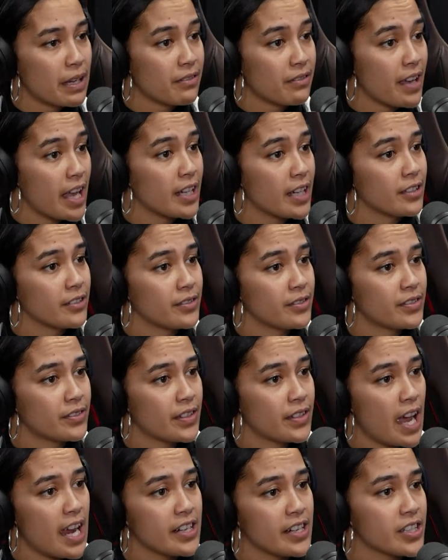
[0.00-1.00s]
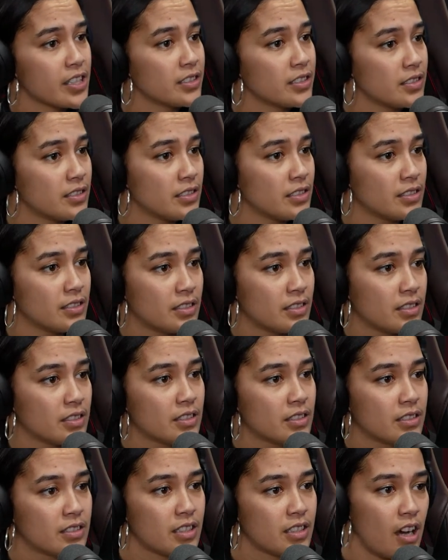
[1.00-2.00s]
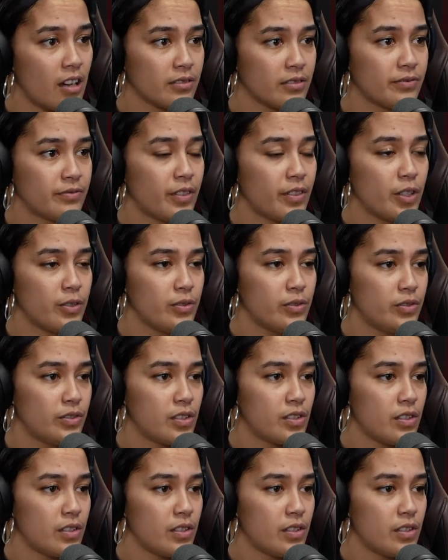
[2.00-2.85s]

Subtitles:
big fan of Asian style foods?